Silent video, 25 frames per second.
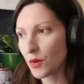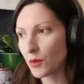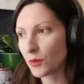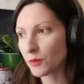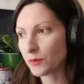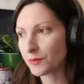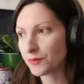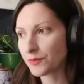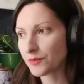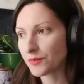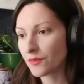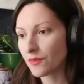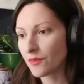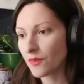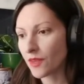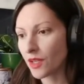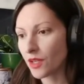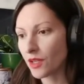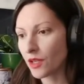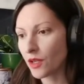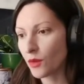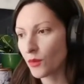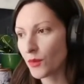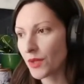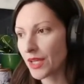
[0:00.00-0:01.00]
So
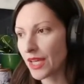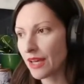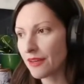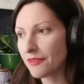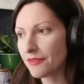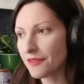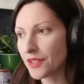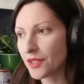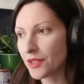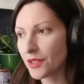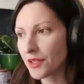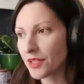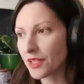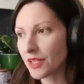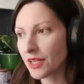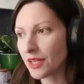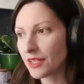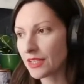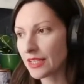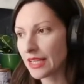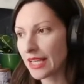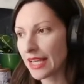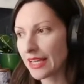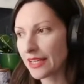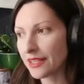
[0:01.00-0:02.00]
we have here
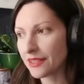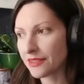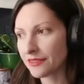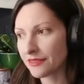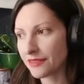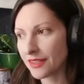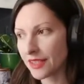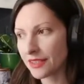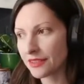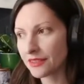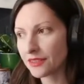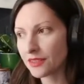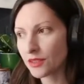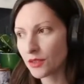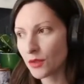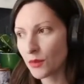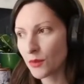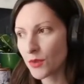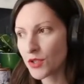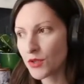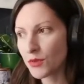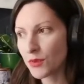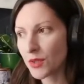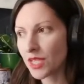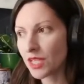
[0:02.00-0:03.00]
an air vent
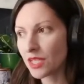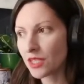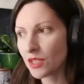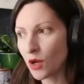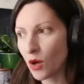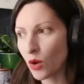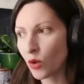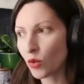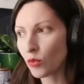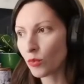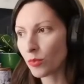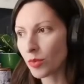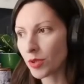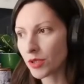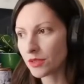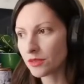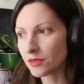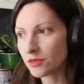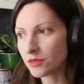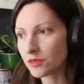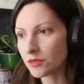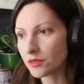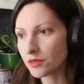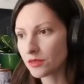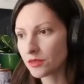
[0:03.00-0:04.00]
which we can
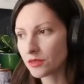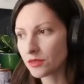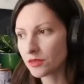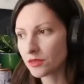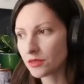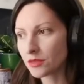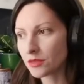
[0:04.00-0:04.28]
open.